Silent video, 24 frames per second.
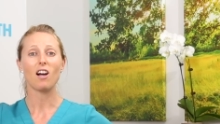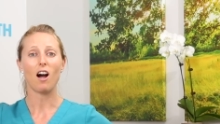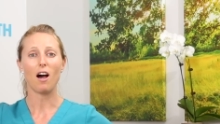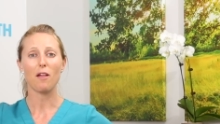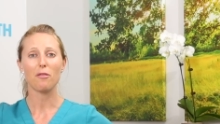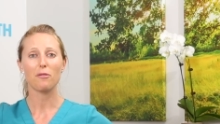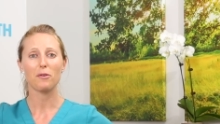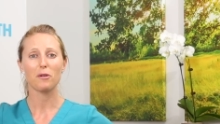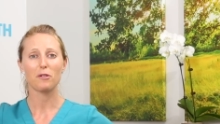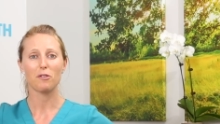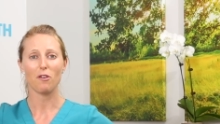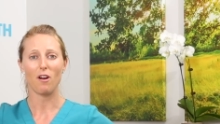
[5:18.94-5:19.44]
gone
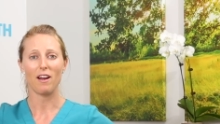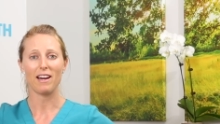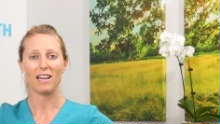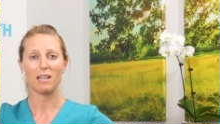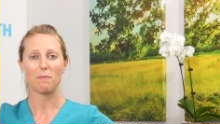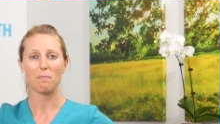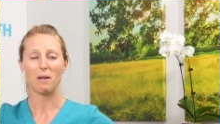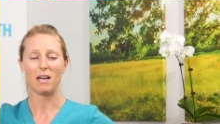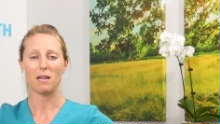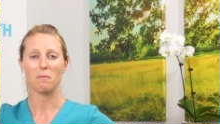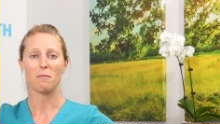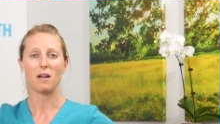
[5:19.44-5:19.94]
through chronic
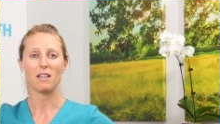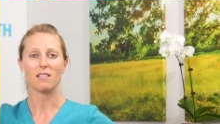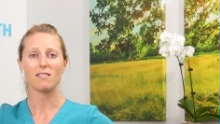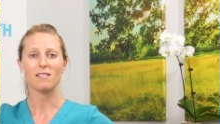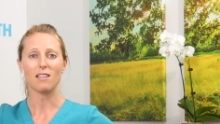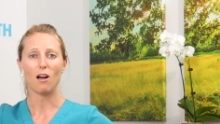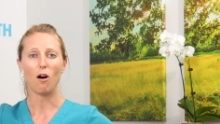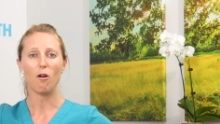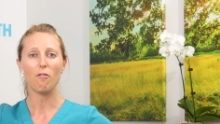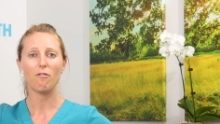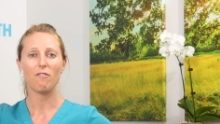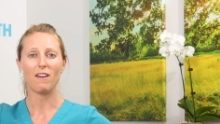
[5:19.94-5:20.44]
pain
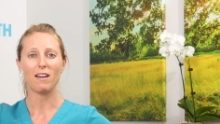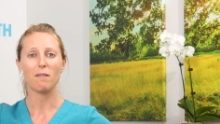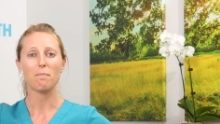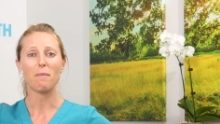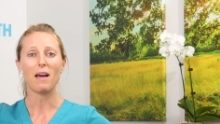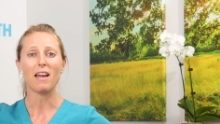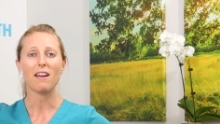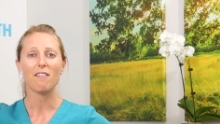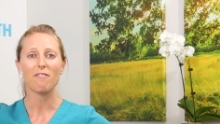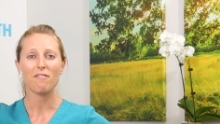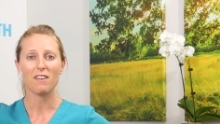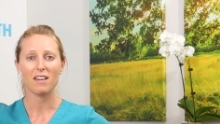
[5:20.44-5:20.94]
myself and
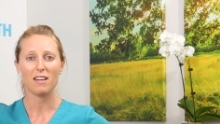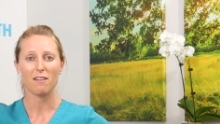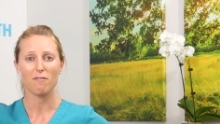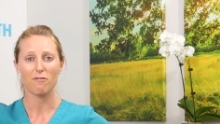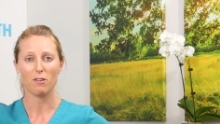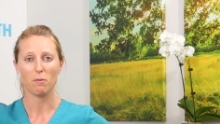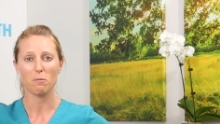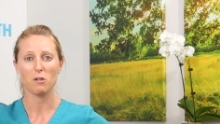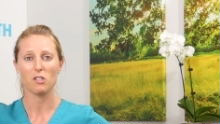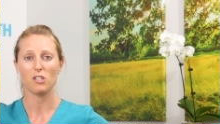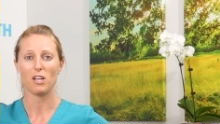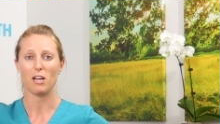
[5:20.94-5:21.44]
benefited
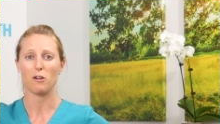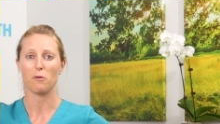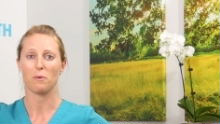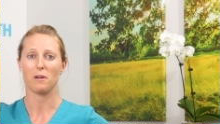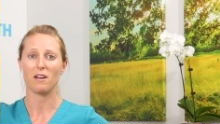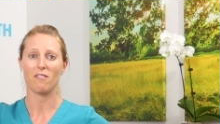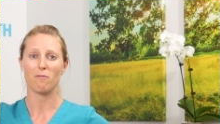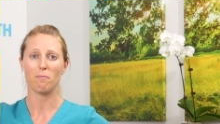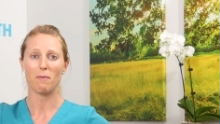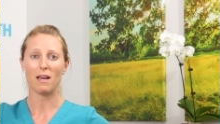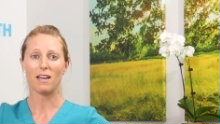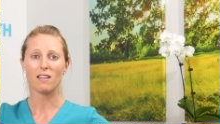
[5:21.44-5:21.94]
from
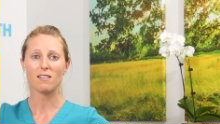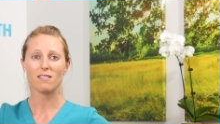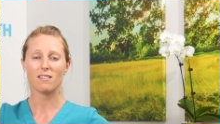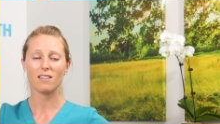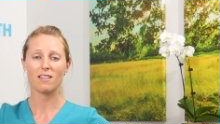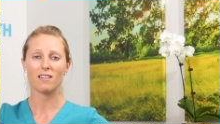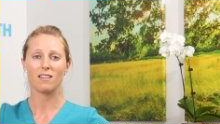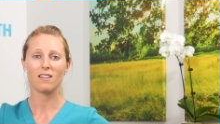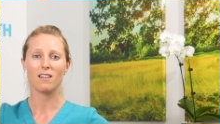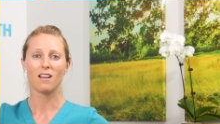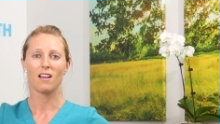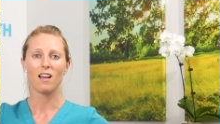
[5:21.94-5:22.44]
regenerative
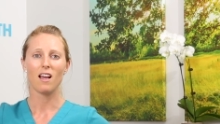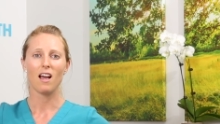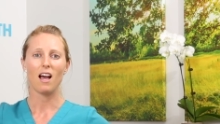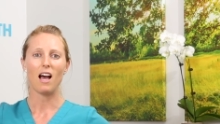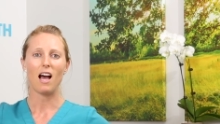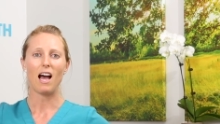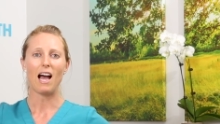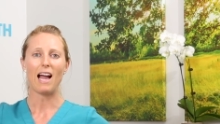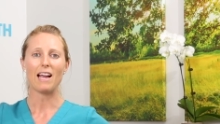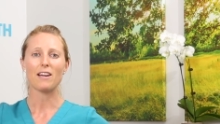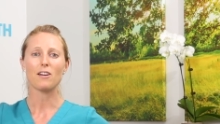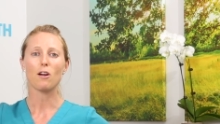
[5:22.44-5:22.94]
medicine,
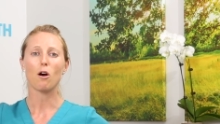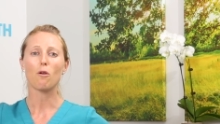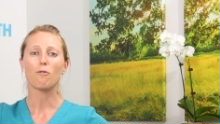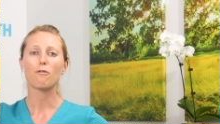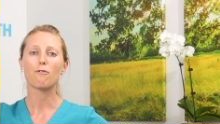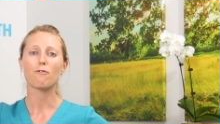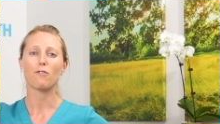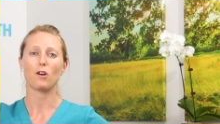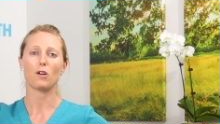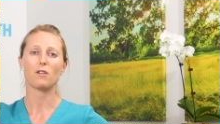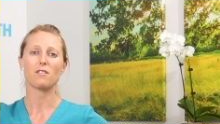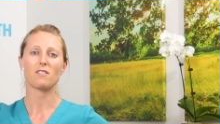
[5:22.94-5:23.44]
I know
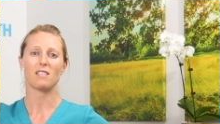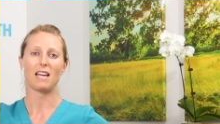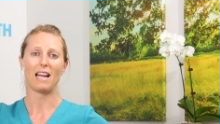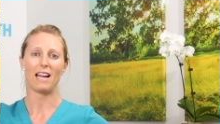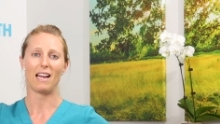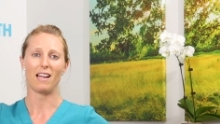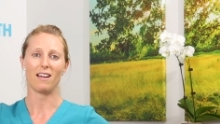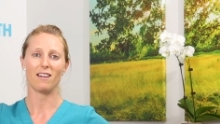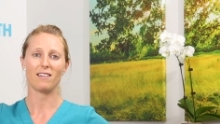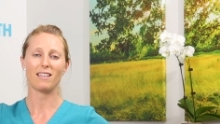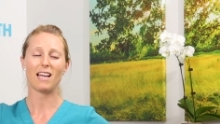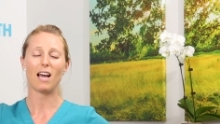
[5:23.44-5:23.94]

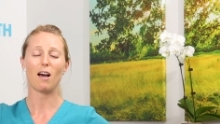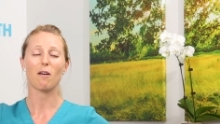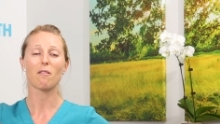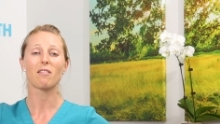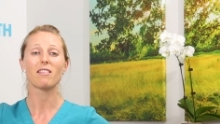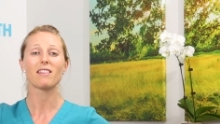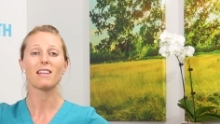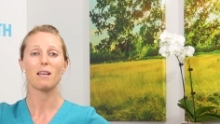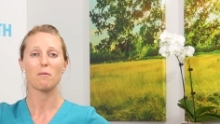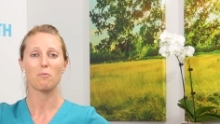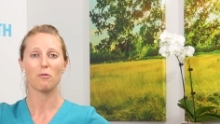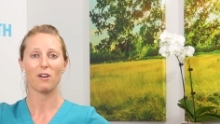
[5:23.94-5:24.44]
firsthand how
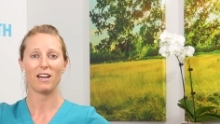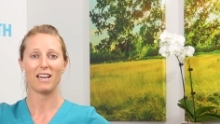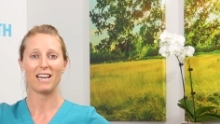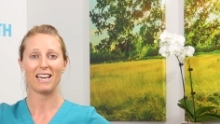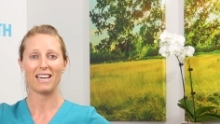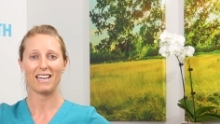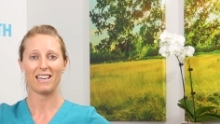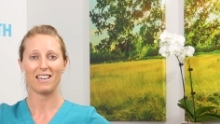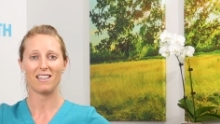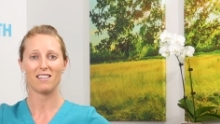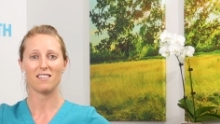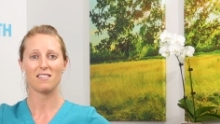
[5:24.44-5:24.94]
liberating
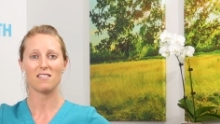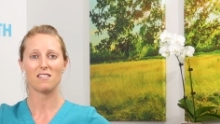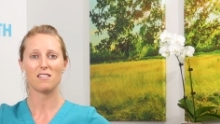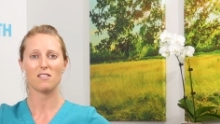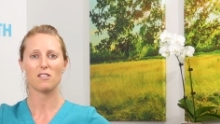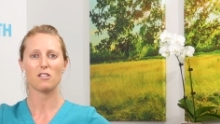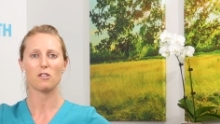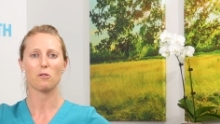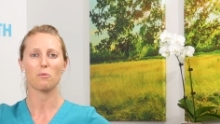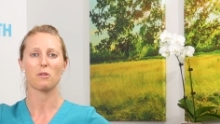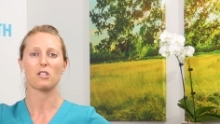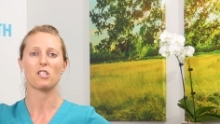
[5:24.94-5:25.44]
it is
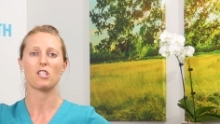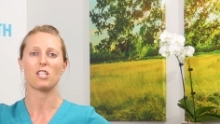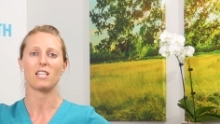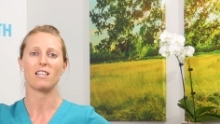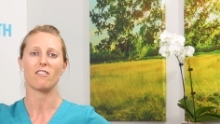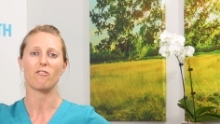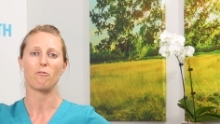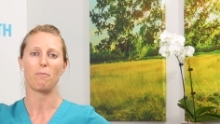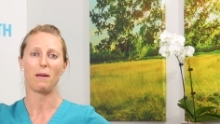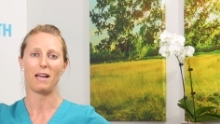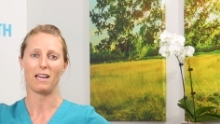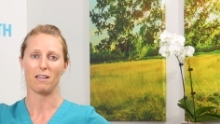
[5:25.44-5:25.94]
to
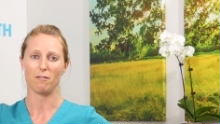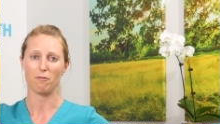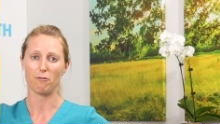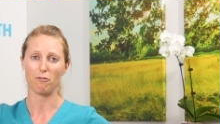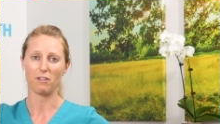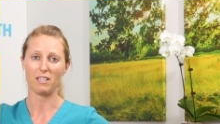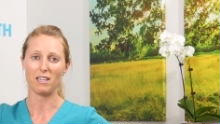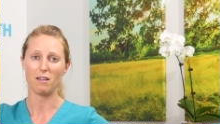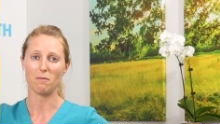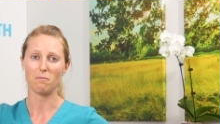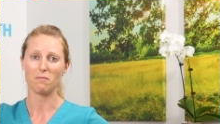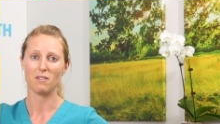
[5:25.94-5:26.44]
achieve pain
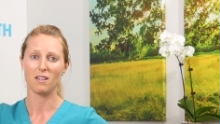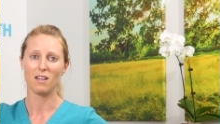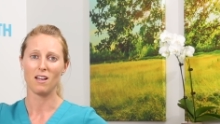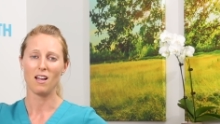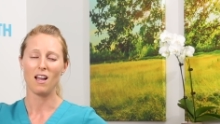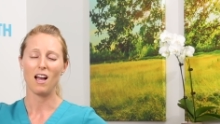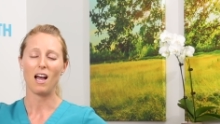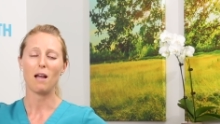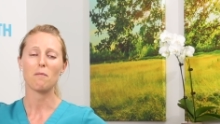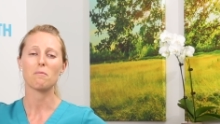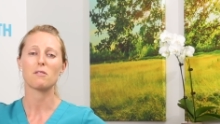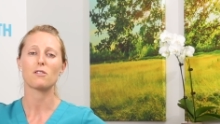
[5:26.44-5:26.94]
freedom.
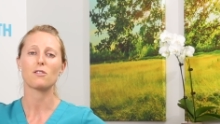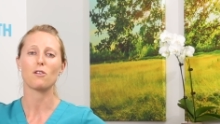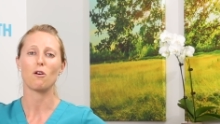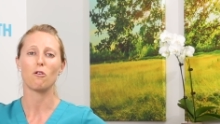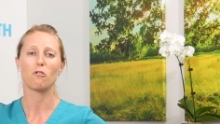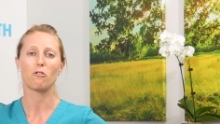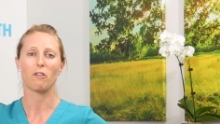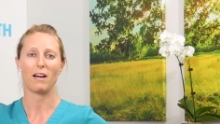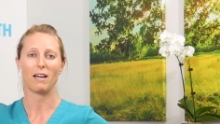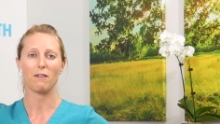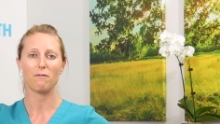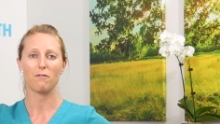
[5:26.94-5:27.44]
I'm so
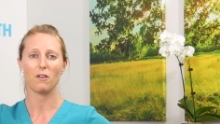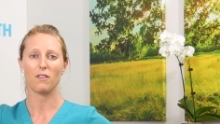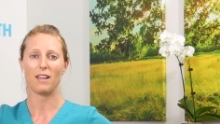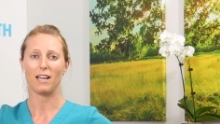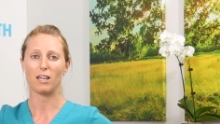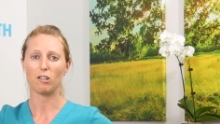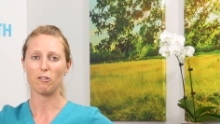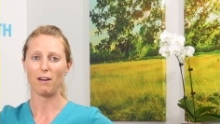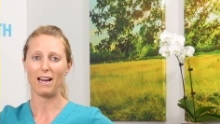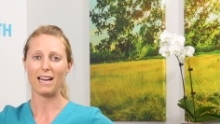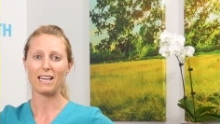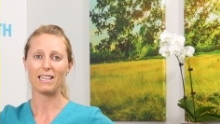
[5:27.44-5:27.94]
grateful that
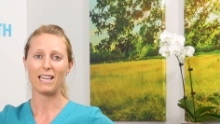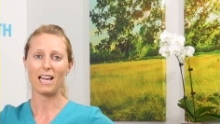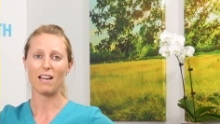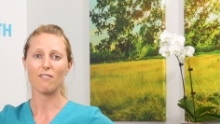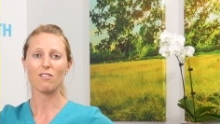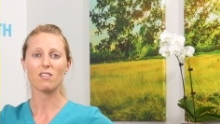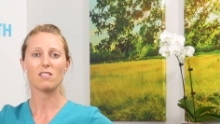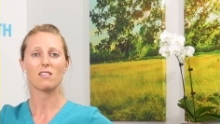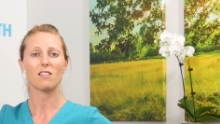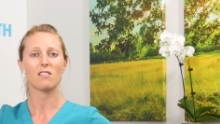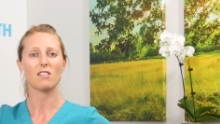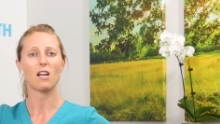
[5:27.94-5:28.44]
Greg gave
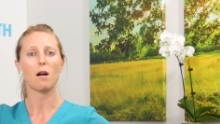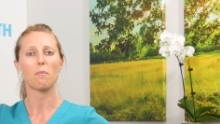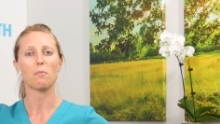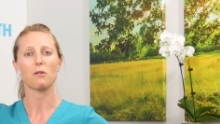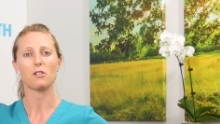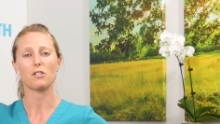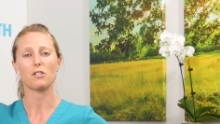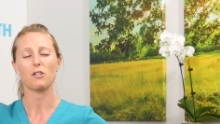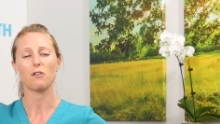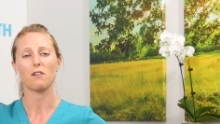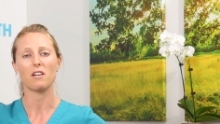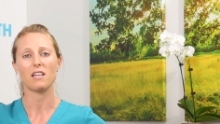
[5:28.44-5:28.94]
us this
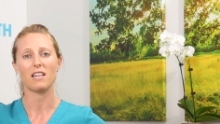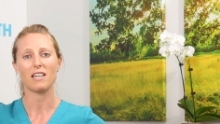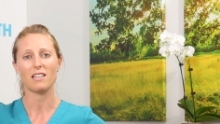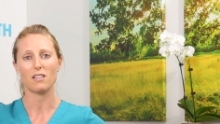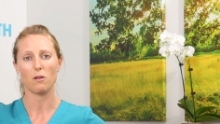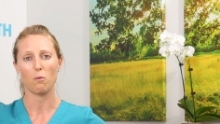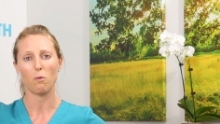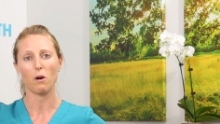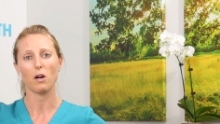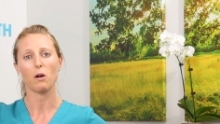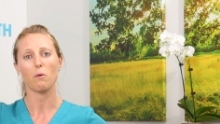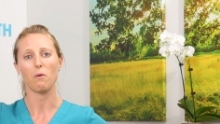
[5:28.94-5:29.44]
opportunity to
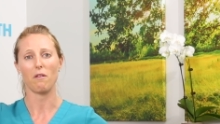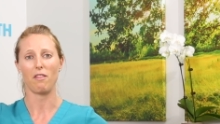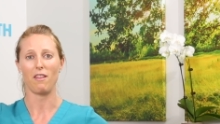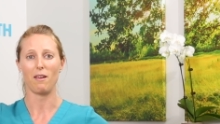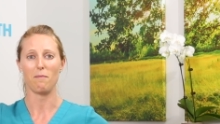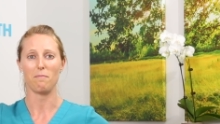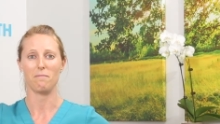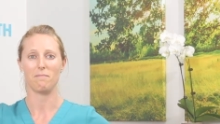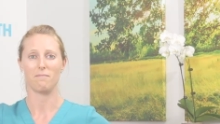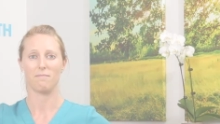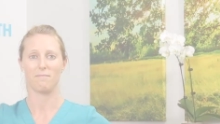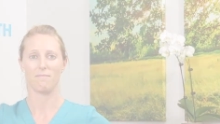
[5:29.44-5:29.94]
work with him.